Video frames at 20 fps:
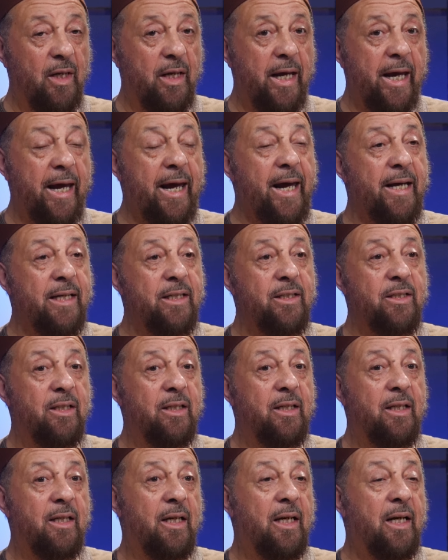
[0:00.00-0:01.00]
and
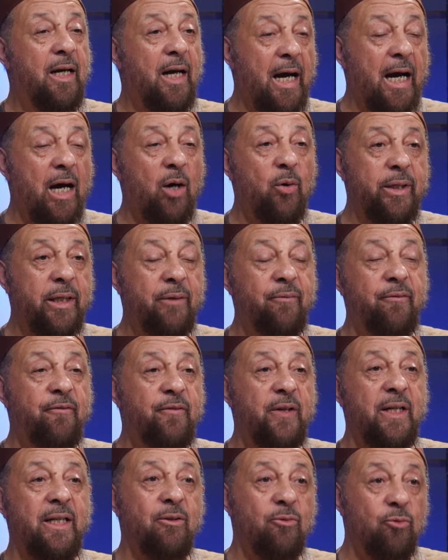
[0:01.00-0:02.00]
how it
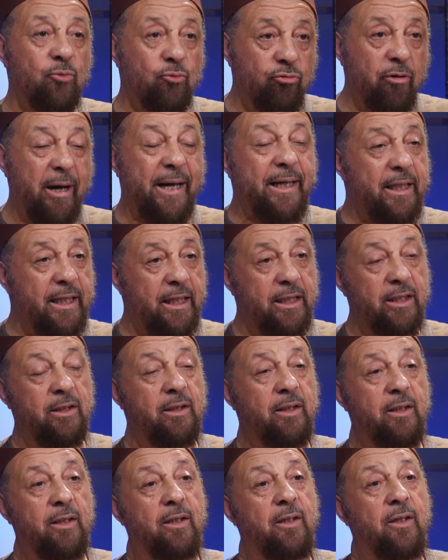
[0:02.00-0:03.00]
fit right in
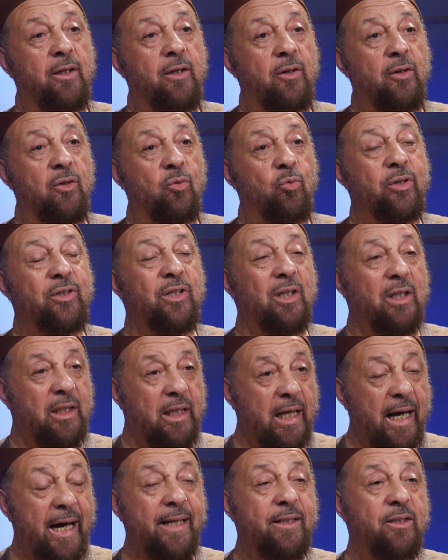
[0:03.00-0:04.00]
with the
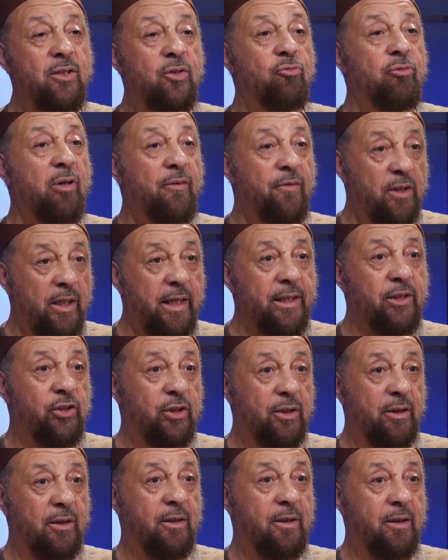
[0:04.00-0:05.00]
last
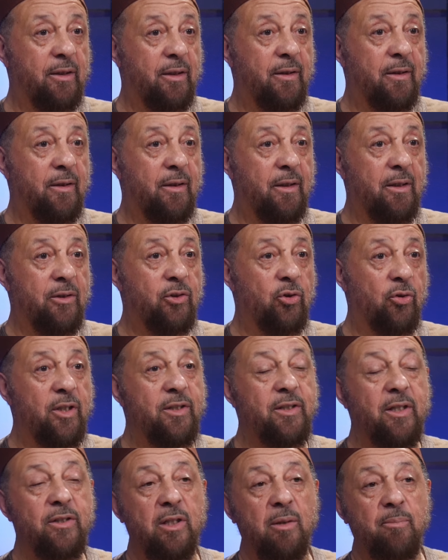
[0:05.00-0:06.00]
revelation. So
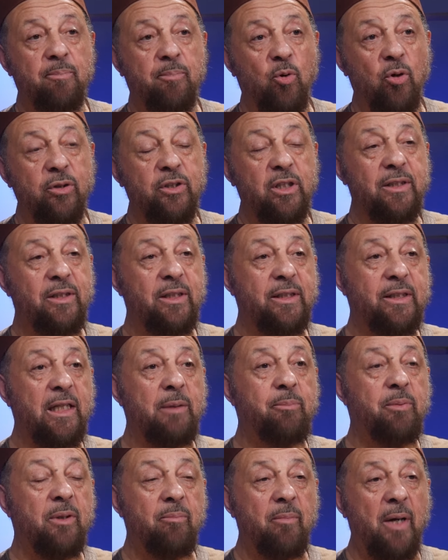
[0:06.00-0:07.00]
this is important to
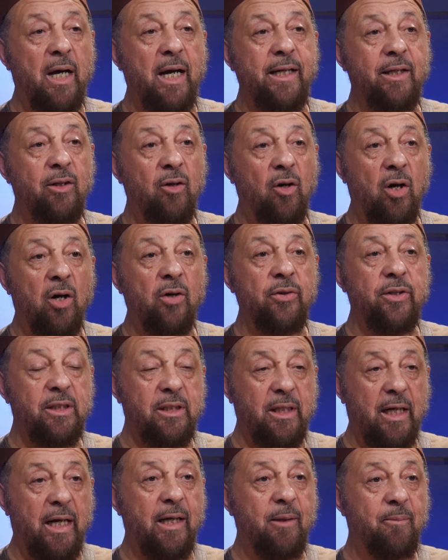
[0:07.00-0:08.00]
keep in mind all the
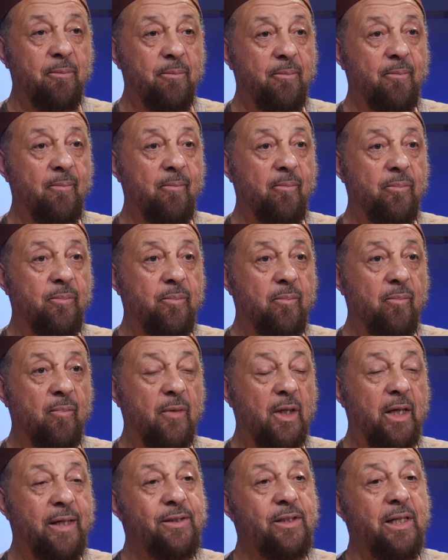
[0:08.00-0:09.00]
time,
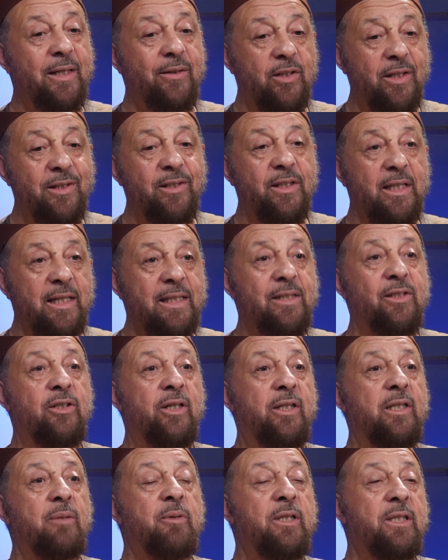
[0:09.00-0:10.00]
is that this is
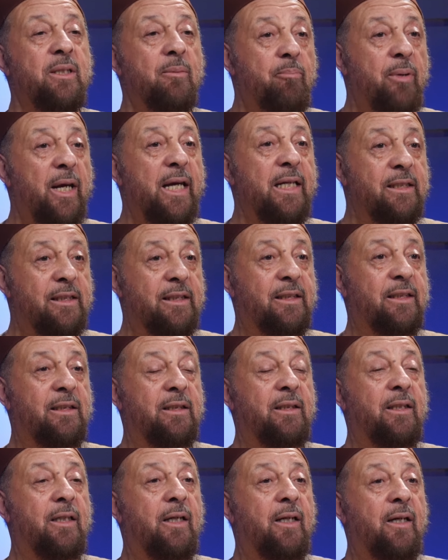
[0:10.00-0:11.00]
going to be the base
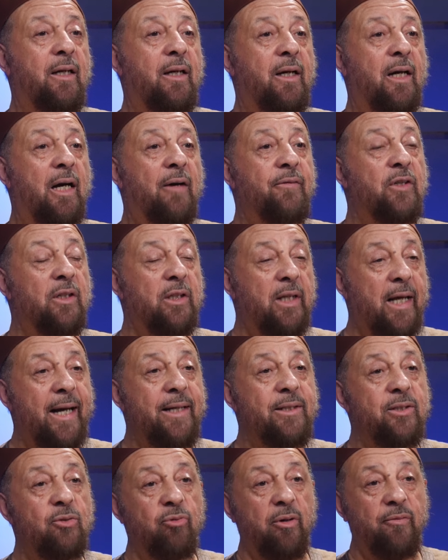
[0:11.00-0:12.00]
of the
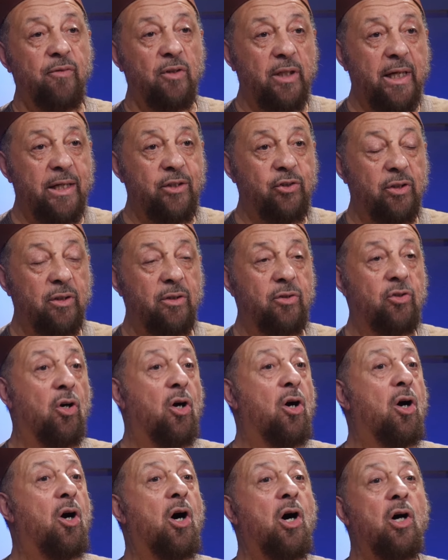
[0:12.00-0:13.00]
last revelation to
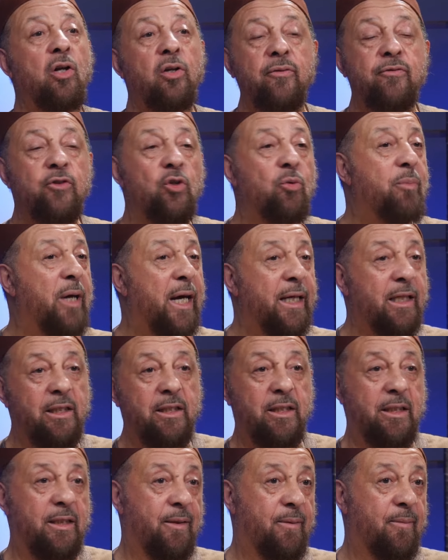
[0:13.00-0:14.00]
all of
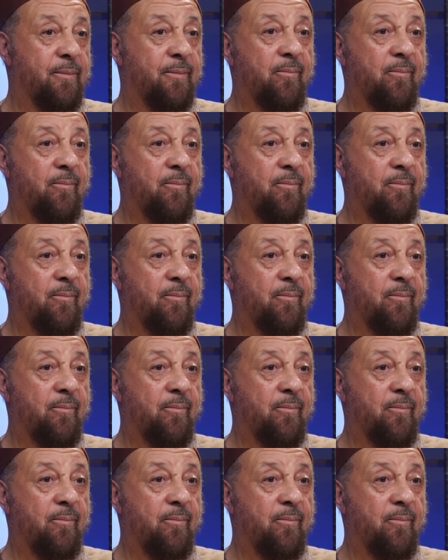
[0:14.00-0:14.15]
humanity.